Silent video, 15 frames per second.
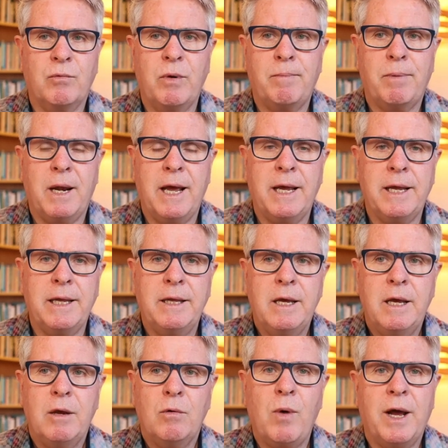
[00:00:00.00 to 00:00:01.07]
We play
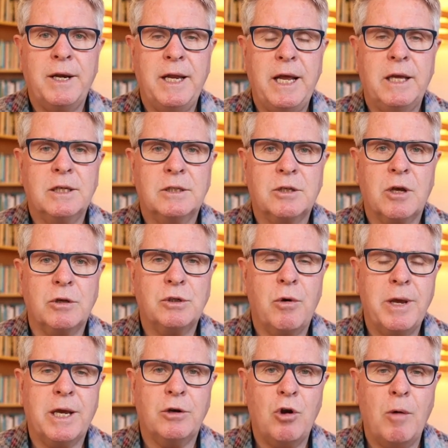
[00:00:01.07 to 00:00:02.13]
one
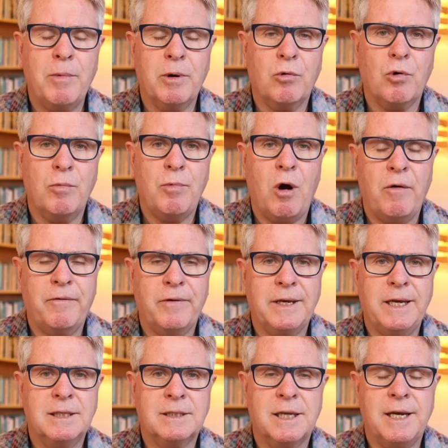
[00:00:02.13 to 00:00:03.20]
socioeconomic group off
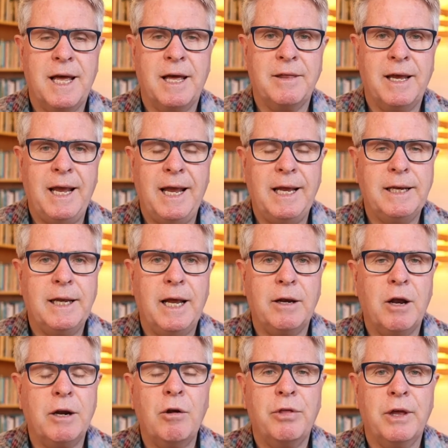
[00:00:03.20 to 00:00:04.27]
against another. And
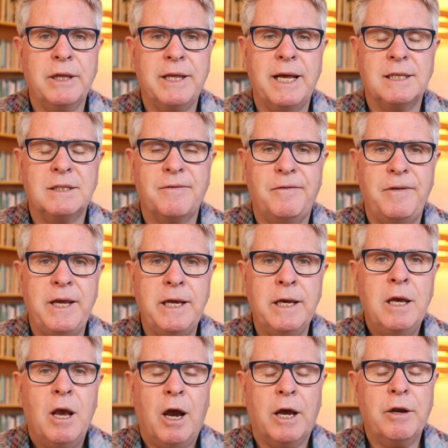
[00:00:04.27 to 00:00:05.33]
I don't think that's
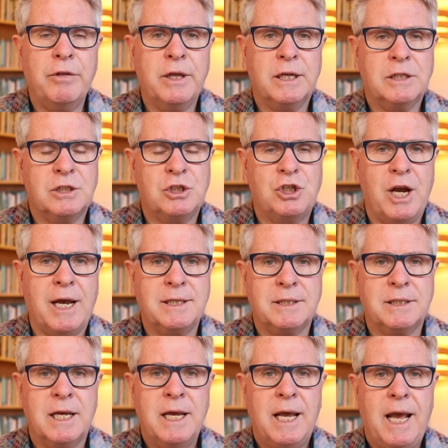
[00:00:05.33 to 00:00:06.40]
fair. I don't think it's
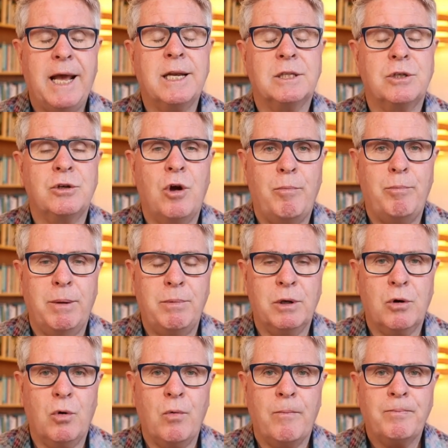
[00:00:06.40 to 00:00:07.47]
just, and it's not
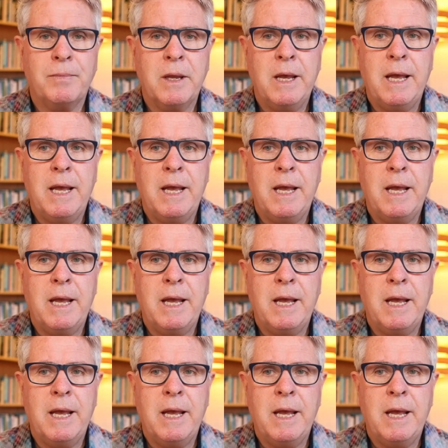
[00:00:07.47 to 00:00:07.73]
biblical.